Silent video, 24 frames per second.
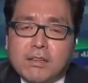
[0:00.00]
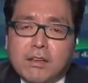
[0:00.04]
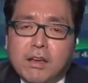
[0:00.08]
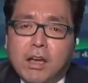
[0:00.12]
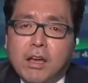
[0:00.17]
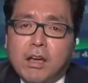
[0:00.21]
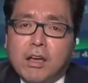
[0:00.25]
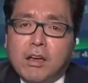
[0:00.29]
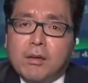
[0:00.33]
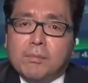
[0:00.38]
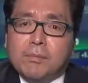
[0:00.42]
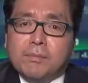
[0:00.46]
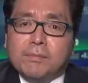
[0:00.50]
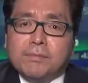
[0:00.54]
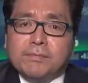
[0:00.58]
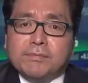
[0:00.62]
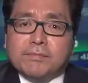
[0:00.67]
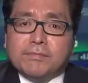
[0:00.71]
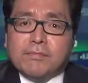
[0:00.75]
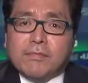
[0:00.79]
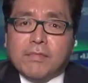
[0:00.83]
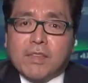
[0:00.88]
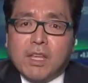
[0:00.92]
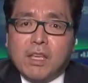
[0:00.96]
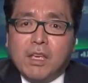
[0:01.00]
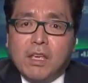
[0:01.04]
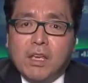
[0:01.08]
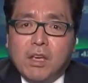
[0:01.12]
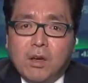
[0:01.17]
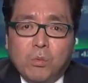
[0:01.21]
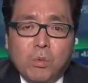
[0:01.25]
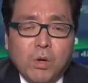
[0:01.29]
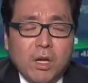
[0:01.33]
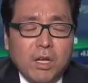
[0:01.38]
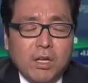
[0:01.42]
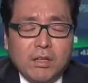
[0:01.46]

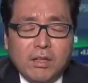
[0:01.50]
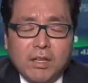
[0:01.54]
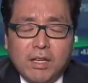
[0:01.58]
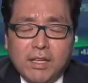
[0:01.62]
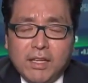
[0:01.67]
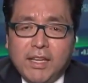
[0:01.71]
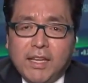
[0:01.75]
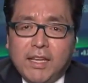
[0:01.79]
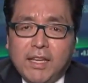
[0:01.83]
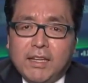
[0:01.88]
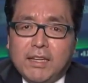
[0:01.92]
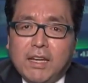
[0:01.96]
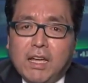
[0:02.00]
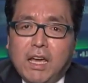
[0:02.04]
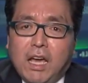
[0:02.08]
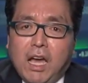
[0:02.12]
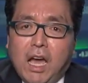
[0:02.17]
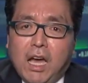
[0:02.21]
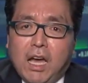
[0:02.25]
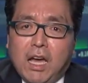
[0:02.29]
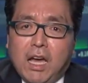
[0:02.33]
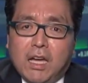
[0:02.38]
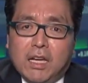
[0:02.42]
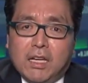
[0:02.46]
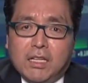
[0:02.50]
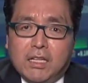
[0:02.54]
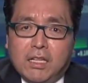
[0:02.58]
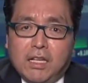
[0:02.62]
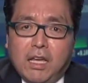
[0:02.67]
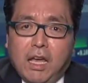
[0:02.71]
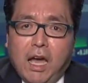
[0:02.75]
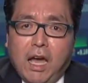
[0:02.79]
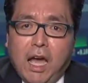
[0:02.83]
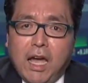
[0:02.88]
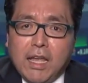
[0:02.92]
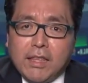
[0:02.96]
well, again,
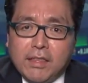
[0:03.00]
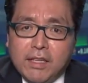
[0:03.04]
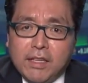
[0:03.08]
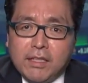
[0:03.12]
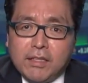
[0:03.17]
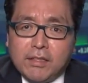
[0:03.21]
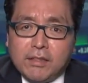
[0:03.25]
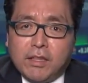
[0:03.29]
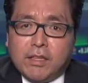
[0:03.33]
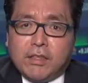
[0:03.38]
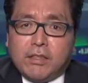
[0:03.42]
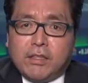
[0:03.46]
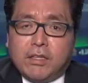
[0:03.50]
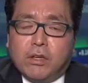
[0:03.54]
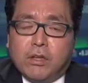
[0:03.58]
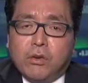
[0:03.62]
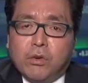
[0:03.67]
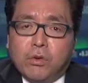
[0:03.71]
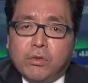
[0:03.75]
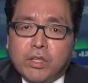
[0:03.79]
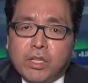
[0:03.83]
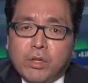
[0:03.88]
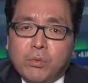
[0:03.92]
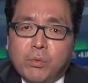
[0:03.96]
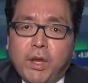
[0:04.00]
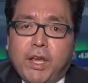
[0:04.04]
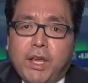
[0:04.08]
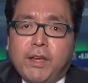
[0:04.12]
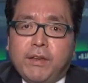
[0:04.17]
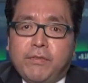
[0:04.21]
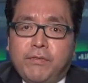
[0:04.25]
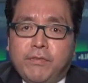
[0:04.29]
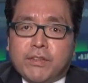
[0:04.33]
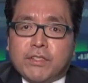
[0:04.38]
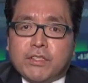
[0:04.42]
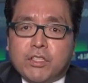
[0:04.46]
I think that the only
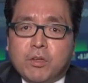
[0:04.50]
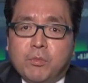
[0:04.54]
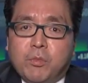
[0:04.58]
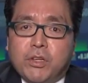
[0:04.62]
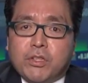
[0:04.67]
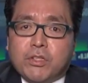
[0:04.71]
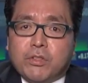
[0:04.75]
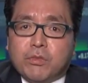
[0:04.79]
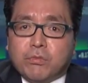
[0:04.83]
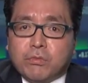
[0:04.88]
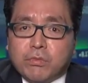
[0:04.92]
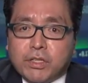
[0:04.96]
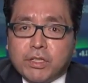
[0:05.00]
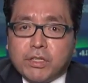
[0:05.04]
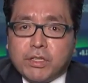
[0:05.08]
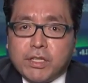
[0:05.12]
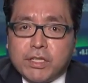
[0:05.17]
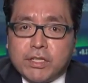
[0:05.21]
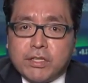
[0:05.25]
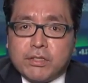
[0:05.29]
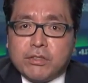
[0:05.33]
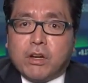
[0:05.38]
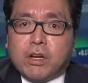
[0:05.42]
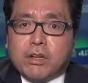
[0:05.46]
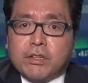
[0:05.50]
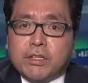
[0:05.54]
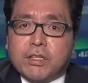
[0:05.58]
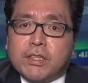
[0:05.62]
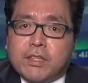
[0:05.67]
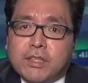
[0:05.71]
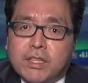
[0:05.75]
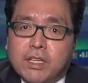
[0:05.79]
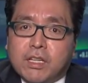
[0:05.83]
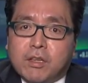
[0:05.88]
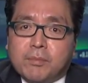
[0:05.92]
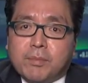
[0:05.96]
way for someone to really start to
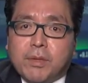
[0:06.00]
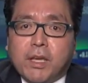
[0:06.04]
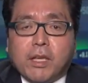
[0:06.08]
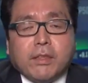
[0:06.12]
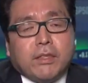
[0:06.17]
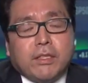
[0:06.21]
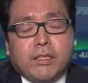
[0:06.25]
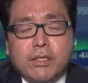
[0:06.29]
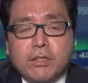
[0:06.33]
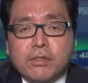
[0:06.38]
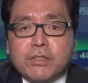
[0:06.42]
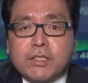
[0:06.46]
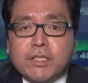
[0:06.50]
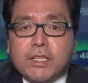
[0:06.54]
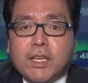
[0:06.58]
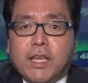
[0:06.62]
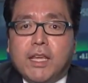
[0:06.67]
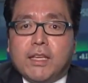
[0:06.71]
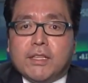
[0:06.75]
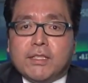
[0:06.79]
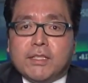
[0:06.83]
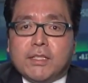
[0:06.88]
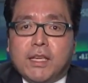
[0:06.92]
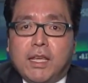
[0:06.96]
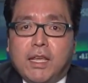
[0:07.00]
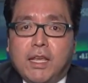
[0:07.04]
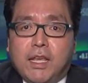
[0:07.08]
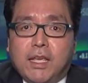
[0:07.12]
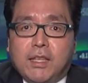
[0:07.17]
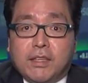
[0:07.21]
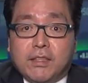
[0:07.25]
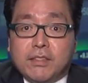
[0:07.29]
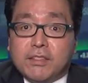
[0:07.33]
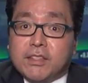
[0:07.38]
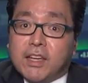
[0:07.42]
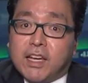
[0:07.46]
think about the use case
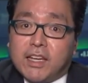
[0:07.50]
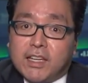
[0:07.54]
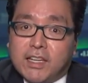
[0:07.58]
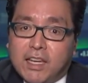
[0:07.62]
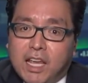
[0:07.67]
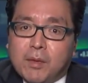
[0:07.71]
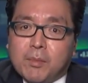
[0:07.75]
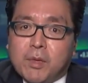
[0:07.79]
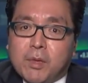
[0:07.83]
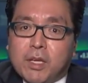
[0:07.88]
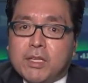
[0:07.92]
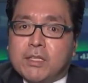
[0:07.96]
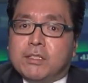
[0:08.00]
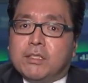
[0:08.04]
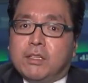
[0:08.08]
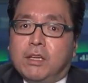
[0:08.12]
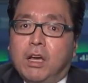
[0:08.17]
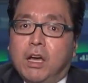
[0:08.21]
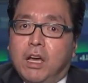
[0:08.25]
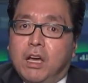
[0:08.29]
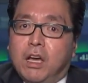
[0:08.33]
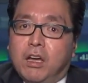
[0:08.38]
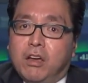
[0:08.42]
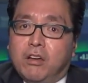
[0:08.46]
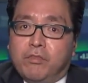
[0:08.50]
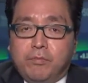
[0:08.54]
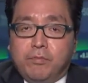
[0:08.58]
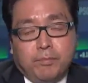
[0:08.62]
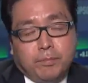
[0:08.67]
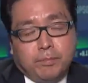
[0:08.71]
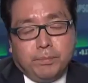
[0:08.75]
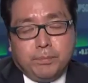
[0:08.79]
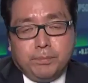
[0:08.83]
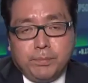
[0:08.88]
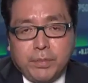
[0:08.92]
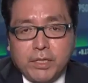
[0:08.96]
and the dynamics of
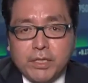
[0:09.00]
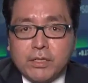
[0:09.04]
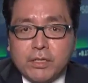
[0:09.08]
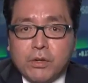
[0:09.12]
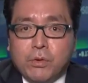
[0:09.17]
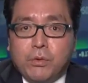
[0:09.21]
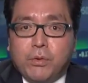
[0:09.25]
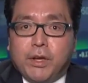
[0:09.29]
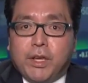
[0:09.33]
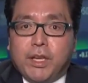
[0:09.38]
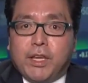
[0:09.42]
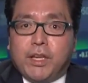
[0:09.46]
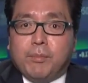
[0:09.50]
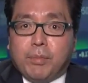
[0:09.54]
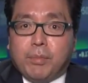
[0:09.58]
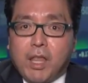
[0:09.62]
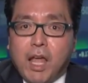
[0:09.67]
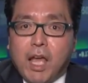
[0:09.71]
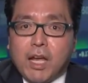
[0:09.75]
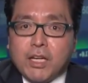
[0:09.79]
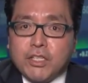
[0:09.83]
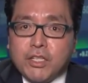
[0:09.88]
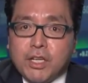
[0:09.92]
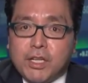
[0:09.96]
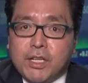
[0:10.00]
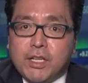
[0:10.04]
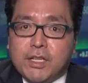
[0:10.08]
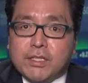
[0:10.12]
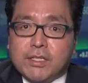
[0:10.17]
Bitcoin and blockchain